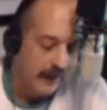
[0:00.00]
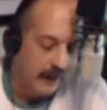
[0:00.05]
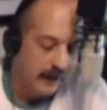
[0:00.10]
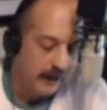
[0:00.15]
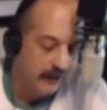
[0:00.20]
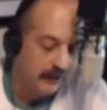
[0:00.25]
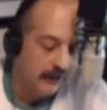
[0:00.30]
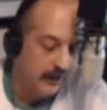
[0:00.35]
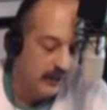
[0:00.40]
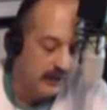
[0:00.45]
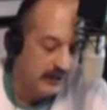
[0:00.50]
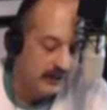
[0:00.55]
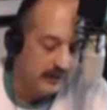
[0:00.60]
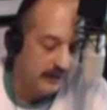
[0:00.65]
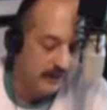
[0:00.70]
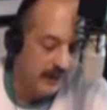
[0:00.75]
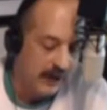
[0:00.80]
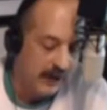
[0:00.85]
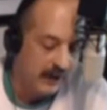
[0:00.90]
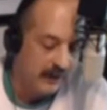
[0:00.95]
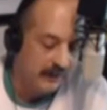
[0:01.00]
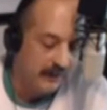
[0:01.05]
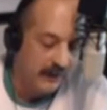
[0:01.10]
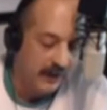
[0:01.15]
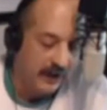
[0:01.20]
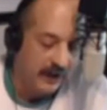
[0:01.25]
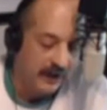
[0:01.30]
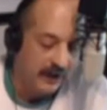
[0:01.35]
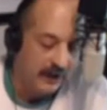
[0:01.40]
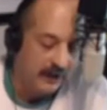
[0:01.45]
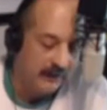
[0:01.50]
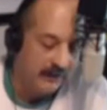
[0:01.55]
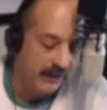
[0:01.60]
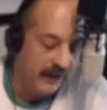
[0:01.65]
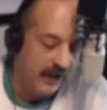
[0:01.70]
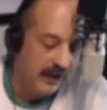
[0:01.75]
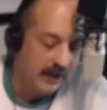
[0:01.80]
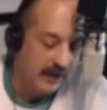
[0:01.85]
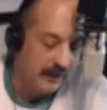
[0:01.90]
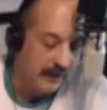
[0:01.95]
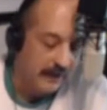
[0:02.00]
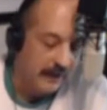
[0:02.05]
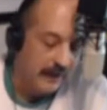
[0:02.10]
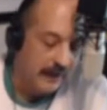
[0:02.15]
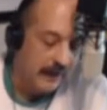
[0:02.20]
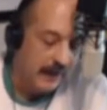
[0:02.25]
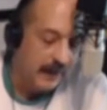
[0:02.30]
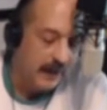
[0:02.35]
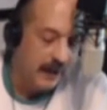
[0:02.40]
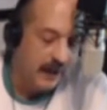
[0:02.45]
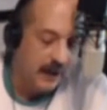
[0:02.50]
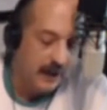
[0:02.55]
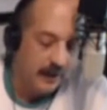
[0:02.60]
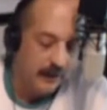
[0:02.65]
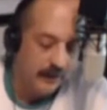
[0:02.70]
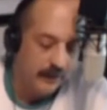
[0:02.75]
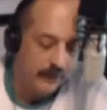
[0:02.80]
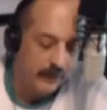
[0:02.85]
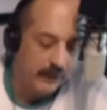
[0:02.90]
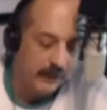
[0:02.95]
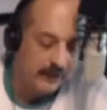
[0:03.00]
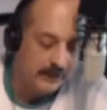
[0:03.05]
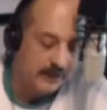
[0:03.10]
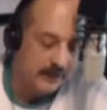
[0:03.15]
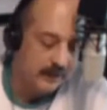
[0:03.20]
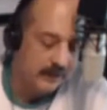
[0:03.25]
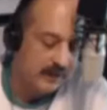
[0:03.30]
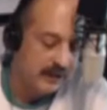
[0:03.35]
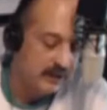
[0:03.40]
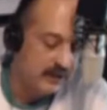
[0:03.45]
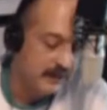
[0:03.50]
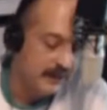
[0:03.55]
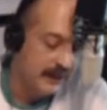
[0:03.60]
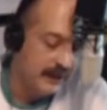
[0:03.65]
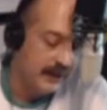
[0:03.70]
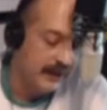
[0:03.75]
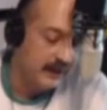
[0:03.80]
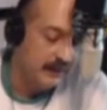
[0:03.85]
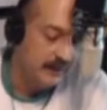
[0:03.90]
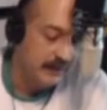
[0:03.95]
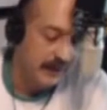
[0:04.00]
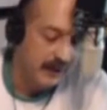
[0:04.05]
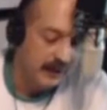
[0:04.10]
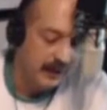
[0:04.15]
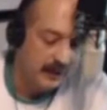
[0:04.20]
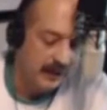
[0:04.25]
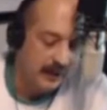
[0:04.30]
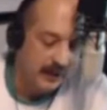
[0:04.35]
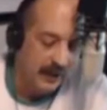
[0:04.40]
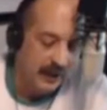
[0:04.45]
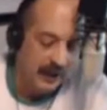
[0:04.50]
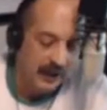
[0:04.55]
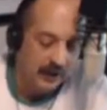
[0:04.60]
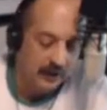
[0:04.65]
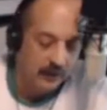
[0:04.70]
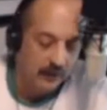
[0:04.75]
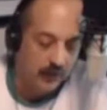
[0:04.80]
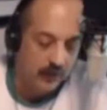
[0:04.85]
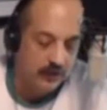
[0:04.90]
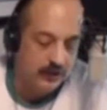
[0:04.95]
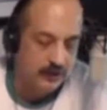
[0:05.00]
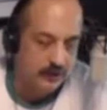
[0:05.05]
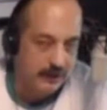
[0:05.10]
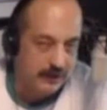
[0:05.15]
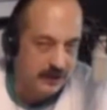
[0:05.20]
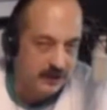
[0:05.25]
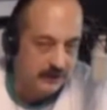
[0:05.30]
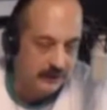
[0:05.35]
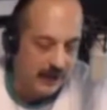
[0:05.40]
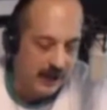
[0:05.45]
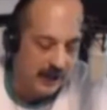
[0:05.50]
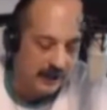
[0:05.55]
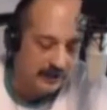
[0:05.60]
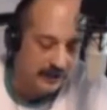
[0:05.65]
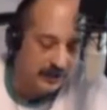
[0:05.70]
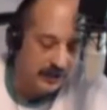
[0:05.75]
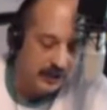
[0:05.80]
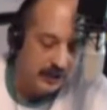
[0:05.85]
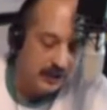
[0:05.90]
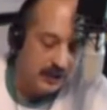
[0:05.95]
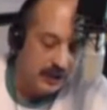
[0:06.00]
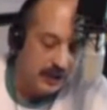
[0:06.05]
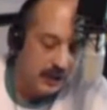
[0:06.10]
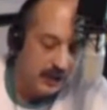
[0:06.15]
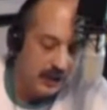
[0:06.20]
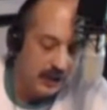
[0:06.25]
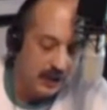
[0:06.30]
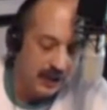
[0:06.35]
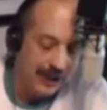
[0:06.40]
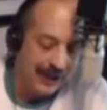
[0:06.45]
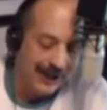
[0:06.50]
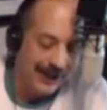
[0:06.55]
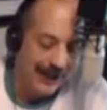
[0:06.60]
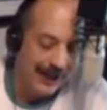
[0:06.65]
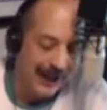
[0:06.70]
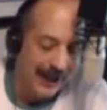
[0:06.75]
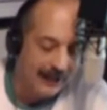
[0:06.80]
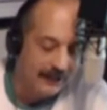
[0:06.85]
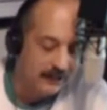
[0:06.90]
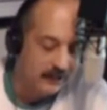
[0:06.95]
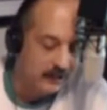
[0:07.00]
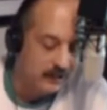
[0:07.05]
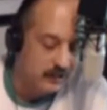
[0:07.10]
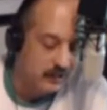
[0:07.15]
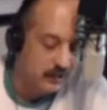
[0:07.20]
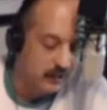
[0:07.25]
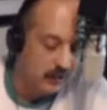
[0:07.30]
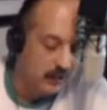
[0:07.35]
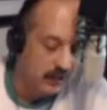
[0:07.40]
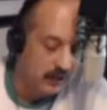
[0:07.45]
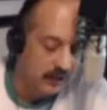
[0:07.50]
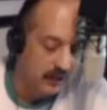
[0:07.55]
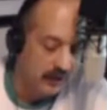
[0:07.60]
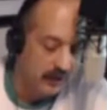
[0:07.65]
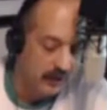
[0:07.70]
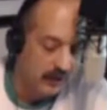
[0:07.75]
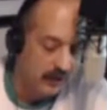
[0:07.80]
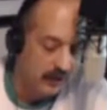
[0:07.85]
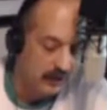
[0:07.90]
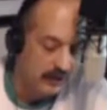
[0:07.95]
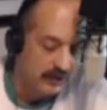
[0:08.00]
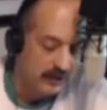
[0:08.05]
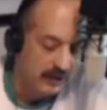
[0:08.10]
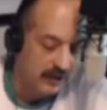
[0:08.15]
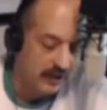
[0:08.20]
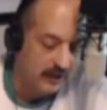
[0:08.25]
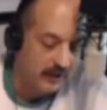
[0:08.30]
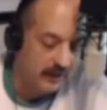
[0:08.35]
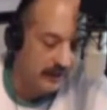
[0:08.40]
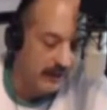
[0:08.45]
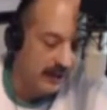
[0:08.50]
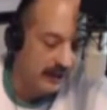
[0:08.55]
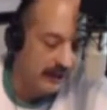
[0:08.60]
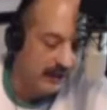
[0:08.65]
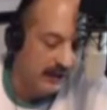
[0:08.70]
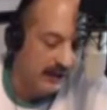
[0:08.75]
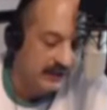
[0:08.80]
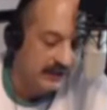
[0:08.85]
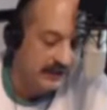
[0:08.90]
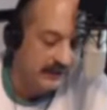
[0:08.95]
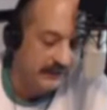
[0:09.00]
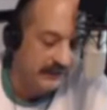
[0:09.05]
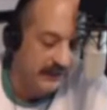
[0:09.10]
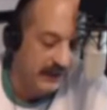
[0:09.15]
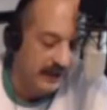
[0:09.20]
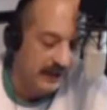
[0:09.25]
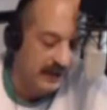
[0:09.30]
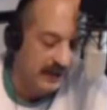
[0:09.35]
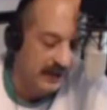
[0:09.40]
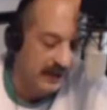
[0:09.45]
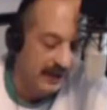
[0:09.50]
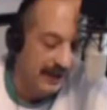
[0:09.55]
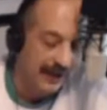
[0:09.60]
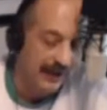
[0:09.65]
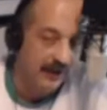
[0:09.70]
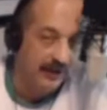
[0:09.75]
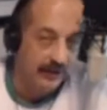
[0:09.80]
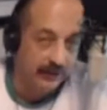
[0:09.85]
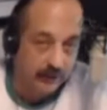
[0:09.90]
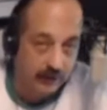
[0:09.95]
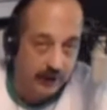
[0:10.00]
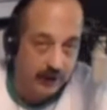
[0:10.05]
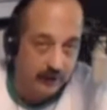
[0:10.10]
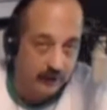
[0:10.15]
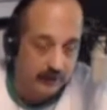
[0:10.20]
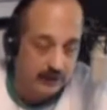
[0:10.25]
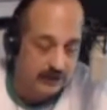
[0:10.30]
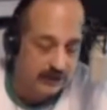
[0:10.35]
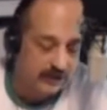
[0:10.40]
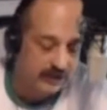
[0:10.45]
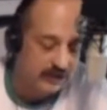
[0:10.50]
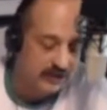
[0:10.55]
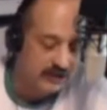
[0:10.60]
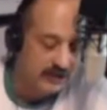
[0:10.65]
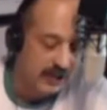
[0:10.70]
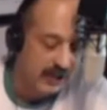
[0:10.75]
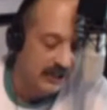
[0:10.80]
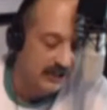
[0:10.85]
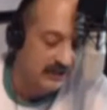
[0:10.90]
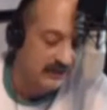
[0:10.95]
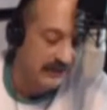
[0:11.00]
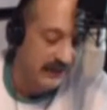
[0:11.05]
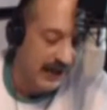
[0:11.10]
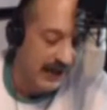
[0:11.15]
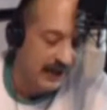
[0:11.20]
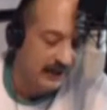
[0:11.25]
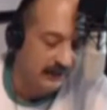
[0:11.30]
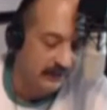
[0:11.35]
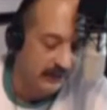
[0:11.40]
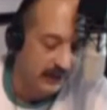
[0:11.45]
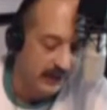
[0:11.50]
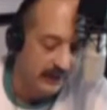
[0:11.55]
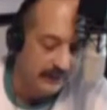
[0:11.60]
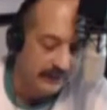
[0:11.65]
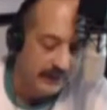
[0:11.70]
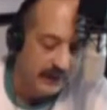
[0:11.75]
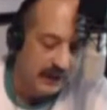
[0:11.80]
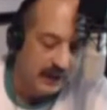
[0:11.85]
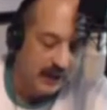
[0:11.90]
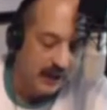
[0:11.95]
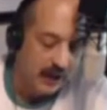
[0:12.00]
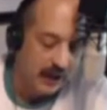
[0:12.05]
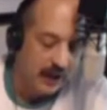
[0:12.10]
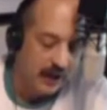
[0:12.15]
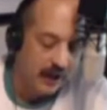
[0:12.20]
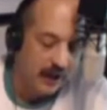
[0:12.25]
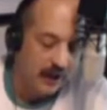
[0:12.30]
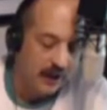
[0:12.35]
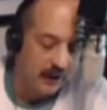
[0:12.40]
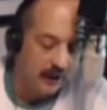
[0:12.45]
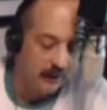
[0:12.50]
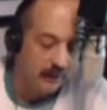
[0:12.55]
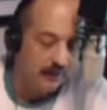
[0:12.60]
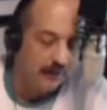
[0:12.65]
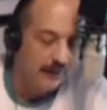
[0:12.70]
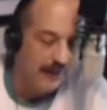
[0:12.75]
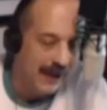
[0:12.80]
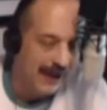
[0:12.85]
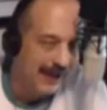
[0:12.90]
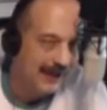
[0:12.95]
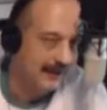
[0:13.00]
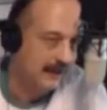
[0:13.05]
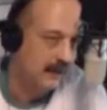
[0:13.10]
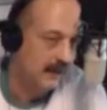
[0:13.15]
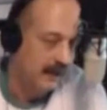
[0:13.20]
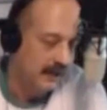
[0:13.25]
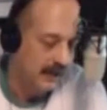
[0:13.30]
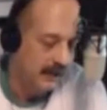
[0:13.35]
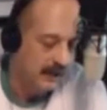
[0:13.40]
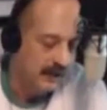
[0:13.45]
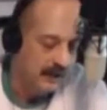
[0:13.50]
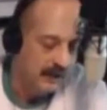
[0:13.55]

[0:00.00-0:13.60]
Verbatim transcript: as far as the main event, event um, listen, despite it being a gross mismatch, uh, I had to score the Garcia Malignaggi fight a three, which is a satisfactory uh, mainly,